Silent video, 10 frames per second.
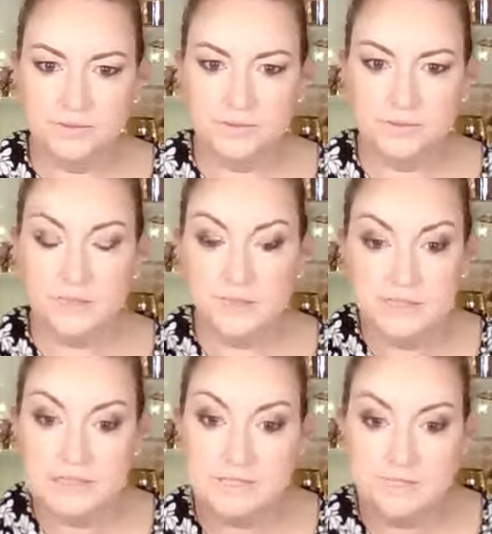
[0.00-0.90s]
so
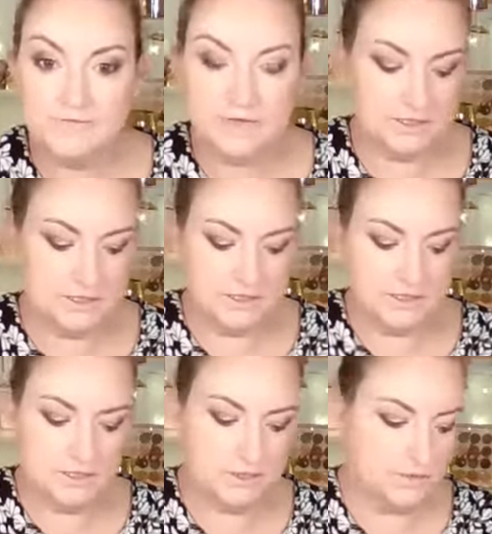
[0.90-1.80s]
instantly my face is
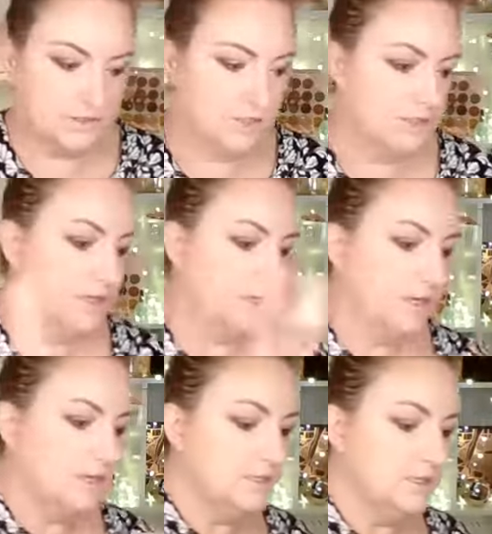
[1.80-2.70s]
shorter.
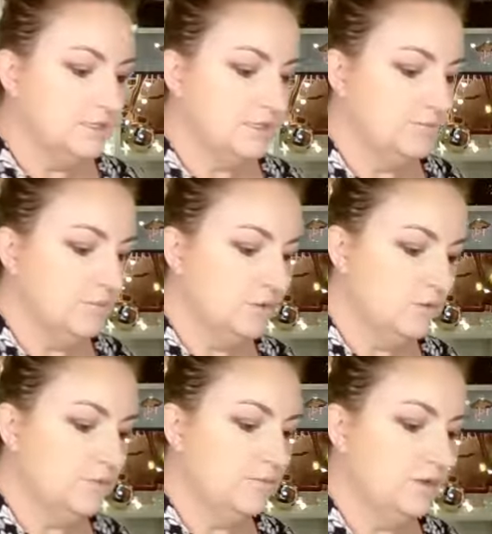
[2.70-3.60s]
Get a
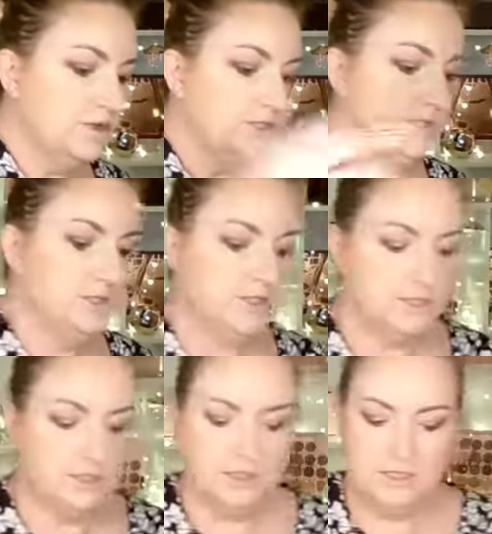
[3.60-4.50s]
smaller
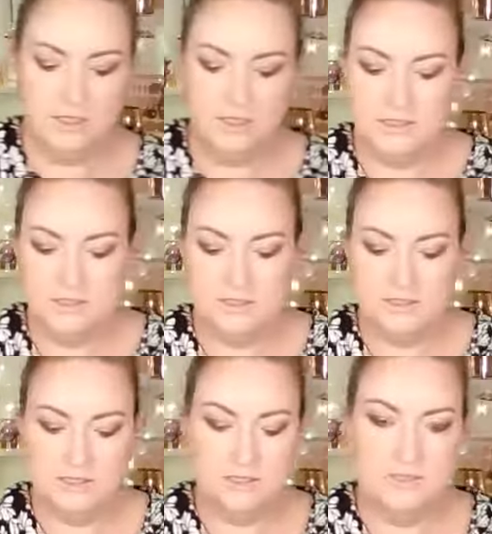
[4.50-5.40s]
brush, just
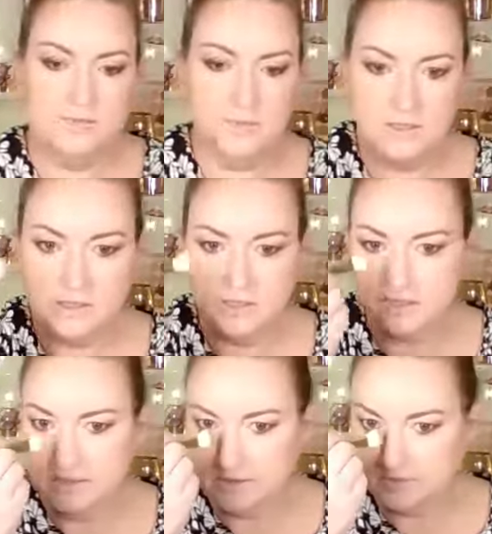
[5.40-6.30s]
a little bit on either
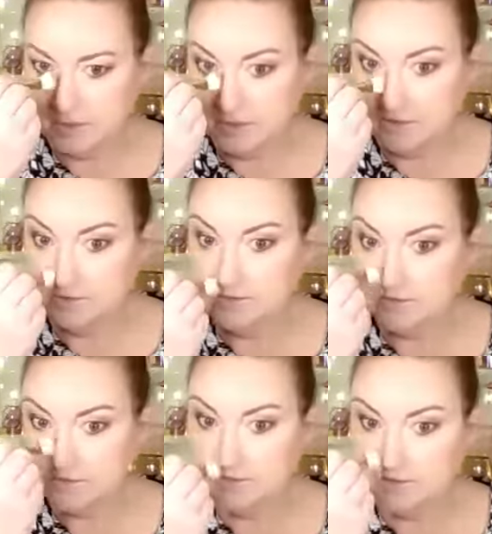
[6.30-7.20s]
side of my
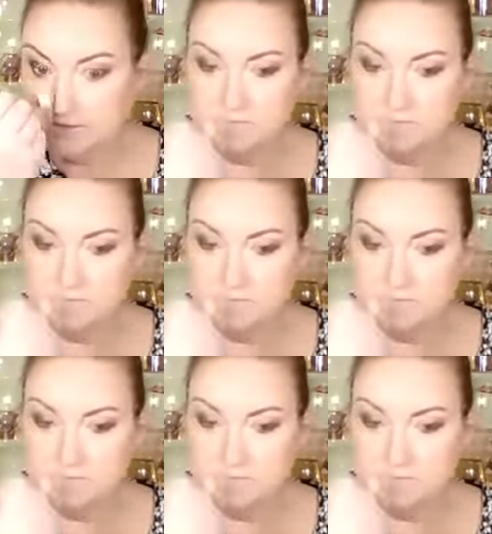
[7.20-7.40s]
nose.